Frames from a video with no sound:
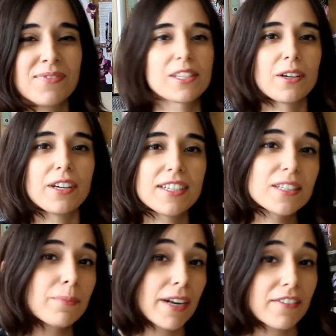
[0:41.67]
So here's
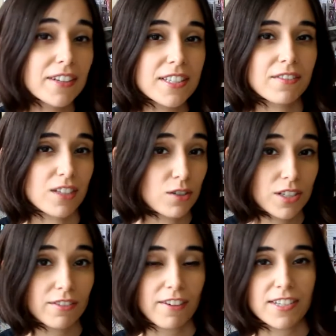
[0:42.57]
some benefits of
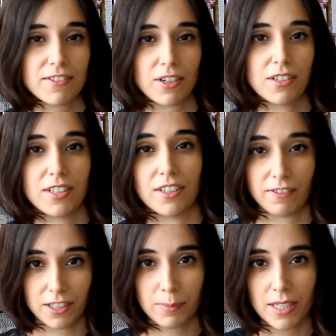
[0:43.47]
using reference photos in the
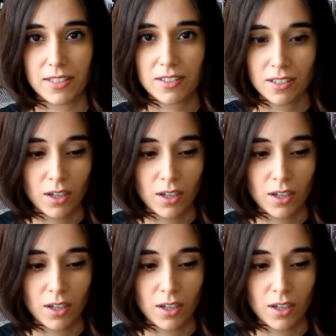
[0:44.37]
first place.